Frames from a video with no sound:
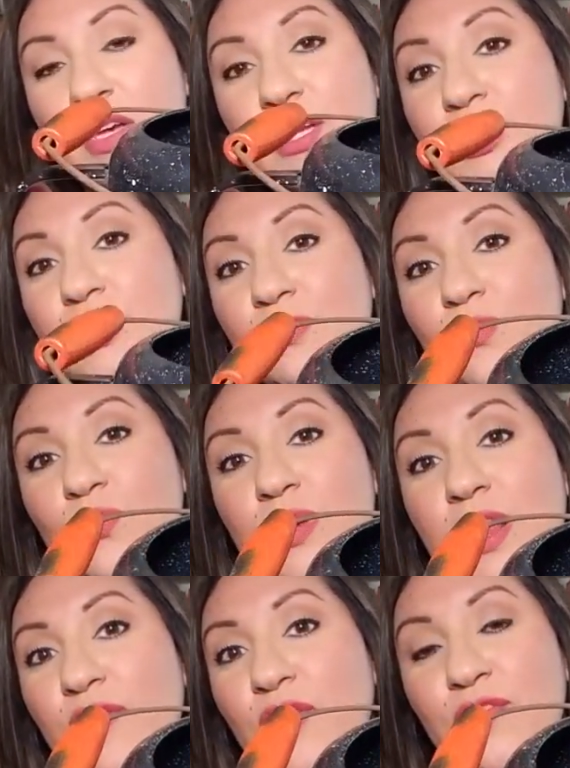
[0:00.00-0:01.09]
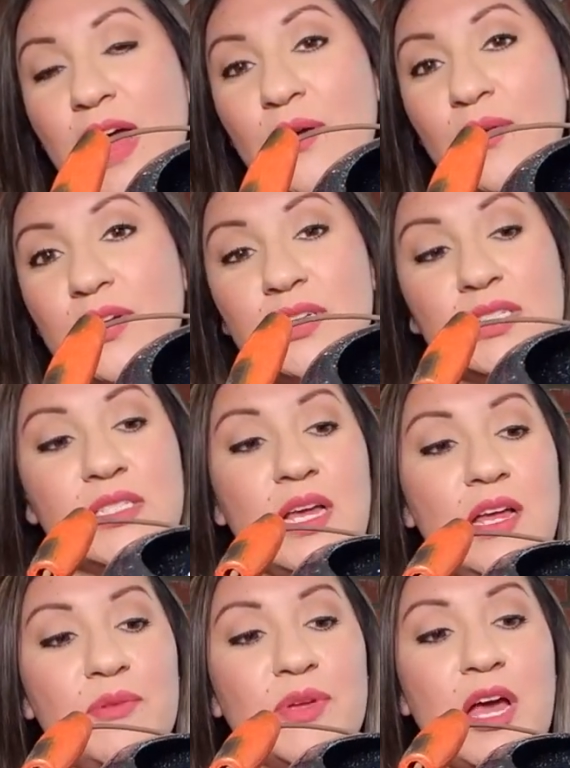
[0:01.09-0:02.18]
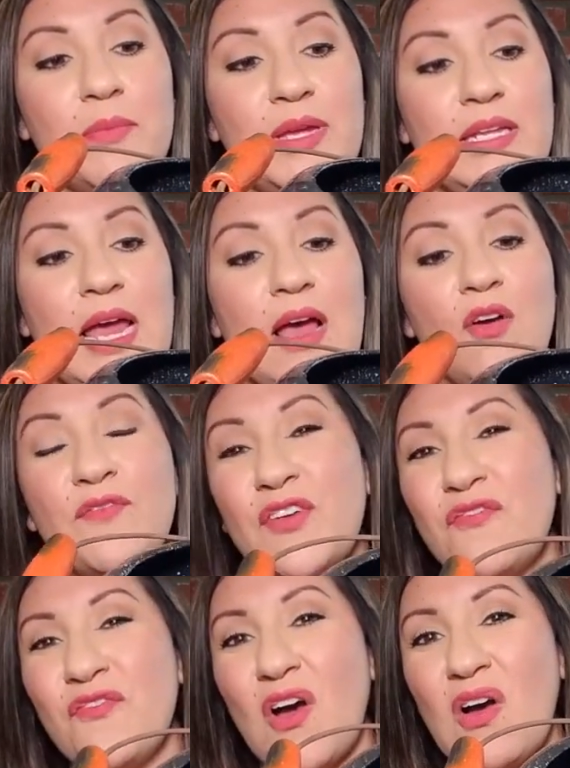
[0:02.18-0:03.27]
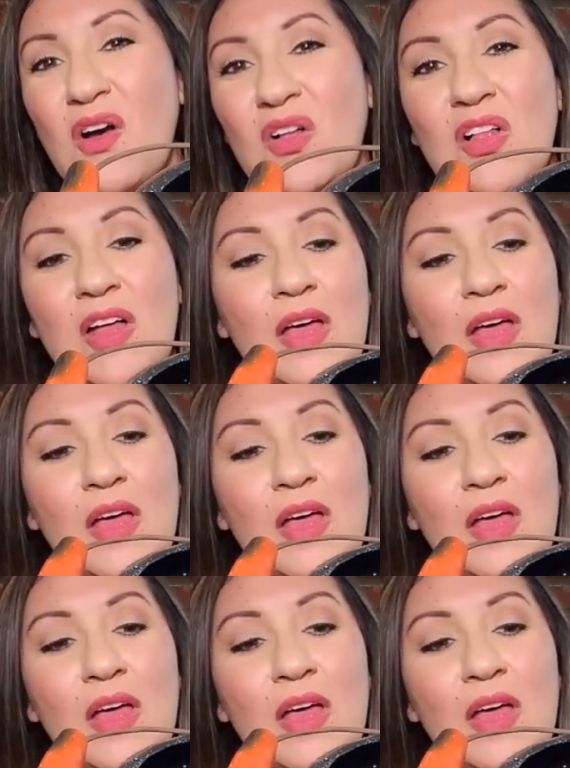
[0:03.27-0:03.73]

you know, whatever flowers coming out for fall.